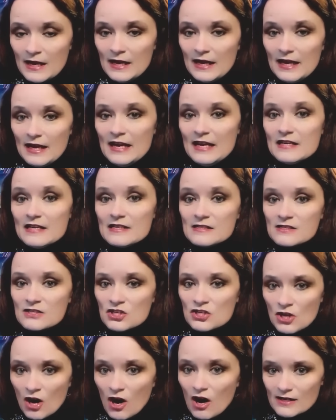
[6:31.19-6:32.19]
It is
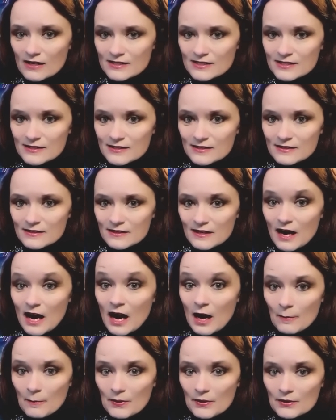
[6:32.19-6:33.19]
not
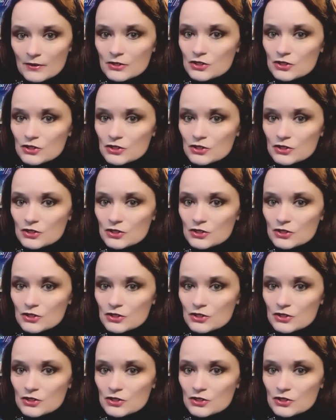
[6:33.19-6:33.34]
up